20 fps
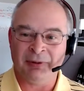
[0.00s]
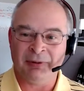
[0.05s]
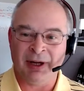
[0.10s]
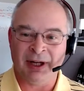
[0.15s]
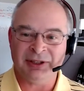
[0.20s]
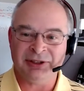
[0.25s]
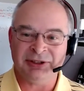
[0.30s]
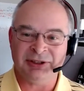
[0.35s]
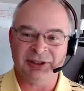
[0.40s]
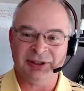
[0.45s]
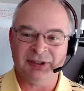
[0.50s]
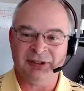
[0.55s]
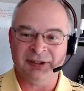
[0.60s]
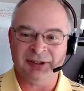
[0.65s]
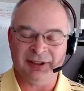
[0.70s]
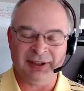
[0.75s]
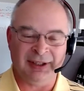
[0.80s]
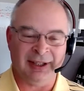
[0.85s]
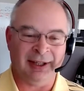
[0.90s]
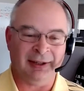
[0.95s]
Most of our
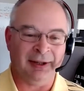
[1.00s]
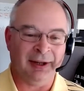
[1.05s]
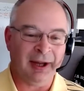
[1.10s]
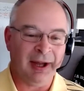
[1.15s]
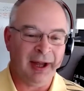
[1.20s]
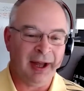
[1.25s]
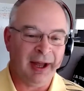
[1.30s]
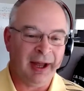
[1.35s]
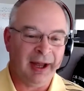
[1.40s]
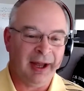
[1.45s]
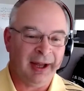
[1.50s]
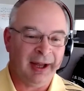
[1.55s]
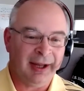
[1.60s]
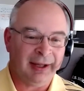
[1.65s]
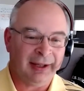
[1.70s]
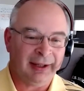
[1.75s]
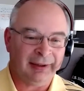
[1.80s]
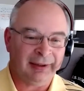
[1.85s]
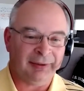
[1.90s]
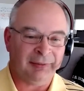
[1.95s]
things coming in as
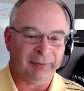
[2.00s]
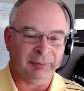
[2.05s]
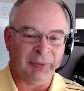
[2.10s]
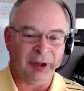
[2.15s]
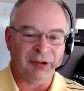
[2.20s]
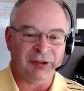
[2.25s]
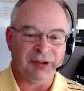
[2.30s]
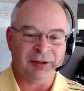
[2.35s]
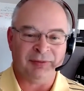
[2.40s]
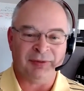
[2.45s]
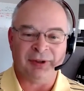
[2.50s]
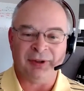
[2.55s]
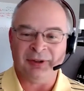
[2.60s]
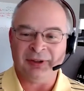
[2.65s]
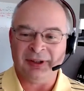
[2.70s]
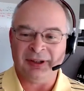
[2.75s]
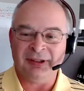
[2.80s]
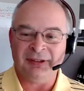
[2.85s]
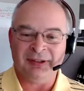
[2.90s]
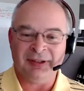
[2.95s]
far as tickets
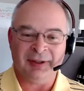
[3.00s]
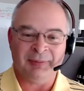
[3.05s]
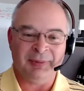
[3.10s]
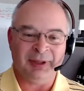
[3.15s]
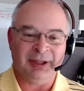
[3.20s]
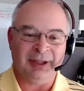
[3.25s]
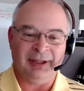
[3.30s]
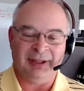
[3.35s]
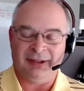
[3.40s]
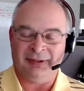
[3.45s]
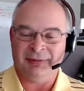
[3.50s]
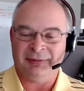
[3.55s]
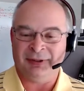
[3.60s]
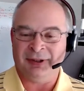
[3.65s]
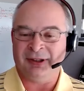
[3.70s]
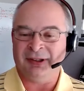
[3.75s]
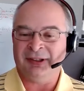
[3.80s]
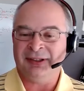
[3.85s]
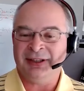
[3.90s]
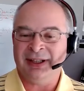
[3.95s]
are, this is
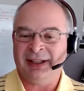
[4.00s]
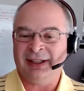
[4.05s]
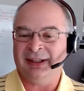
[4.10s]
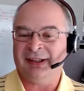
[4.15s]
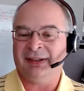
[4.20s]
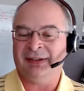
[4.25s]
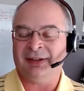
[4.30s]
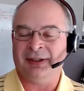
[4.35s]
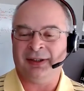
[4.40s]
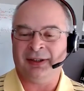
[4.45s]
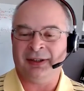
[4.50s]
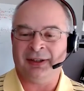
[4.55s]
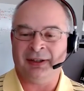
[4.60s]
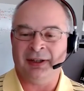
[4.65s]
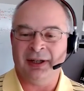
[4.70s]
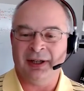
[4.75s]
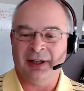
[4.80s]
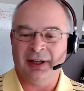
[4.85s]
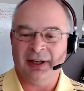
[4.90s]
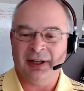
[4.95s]
broke, and that's all
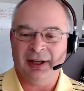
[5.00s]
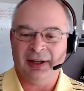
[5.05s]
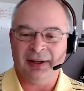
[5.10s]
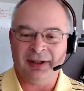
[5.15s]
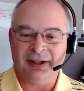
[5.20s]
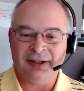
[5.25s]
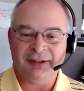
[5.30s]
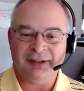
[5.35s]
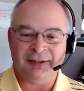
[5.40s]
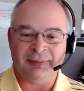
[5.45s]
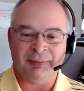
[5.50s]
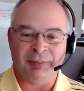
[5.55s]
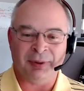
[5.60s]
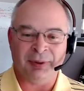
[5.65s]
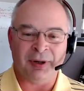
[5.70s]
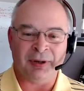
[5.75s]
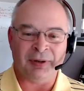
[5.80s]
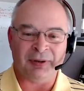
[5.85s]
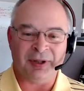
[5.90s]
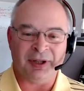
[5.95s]
they put in the ticket.
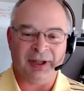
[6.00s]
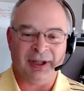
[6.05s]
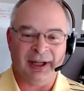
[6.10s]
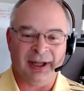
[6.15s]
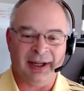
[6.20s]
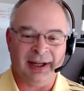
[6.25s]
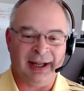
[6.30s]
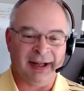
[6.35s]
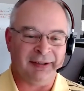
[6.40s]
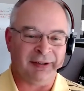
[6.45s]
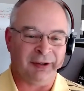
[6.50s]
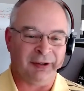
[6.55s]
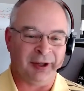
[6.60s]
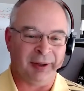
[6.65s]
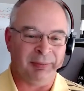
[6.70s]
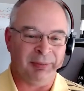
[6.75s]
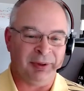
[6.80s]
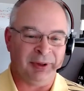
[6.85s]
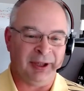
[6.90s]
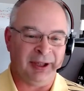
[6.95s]
So you
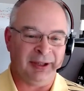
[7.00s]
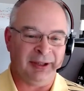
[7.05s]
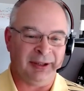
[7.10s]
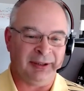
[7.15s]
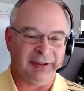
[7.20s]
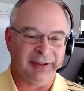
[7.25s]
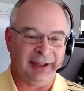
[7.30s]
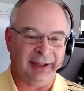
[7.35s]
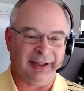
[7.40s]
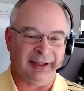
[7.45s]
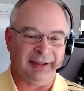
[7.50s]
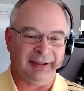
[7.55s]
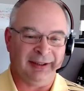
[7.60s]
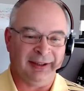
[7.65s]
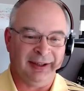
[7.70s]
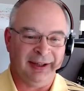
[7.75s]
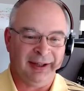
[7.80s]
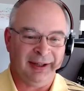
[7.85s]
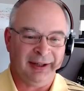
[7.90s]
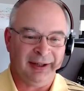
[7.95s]
got to get a hold of them and
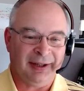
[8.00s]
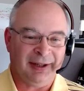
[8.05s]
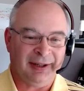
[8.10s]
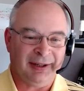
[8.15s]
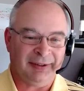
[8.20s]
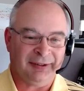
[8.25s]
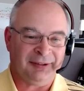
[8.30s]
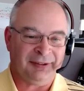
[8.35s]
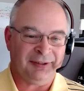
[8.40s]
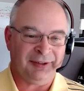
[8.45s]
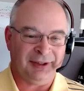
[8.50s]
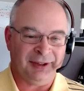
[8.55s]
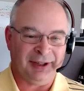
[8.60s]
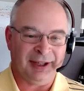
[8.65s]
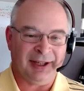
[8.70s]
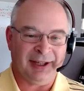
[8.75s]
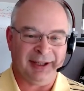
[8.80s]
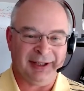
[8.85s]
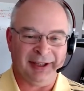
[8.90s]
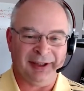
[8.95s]
dig a little deeper. Well,
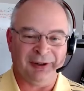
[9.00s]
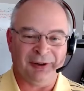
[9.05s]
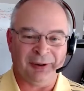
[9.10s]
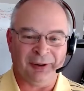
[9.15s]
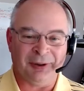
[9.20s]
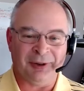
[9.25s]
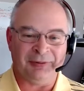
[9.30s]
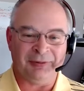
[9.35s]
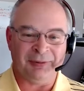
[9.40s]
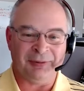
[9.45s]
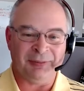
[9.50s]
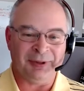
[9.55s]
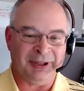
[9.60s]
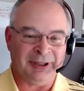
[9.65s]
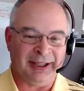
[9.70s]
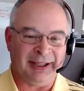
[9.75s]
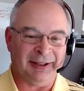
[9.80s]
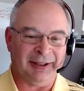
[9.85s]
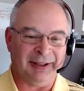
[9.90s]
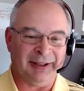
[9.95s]
what were you
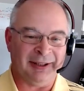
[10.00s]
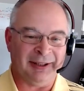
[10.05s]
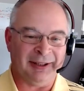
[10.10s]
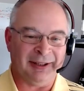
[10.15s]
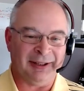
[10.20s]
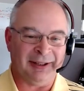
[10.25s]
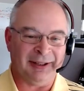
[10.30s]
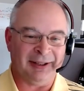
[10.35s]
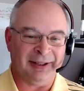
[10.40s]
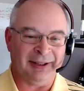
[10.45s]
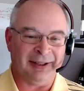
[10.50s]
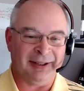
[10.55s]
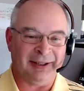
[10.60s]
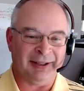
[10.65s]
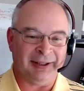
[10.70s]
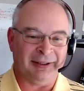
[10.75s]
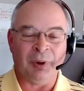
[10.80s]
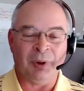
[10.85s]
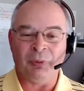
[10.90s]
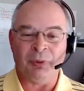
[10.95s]
doing?
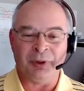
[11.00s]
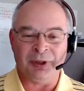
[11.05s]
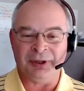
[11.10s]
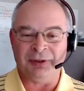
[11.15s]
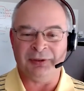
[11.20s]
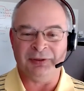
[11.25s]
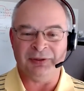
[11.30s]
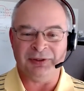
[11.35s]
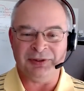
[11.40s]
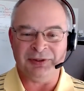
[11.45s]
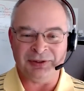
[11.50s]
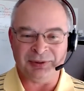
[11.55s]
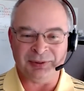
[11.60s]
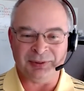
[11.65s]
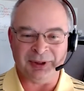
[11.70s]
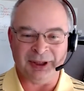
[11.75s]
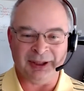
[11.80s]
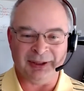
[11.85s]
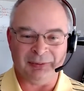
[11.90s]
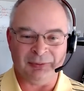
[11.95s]
What button did you
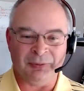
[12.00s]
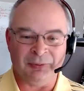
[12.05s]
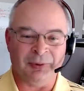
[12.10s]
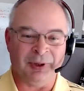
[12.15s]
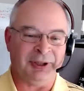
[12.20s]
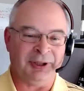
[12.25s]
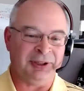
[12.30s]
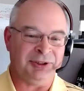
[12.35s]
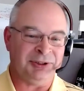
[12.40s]
push?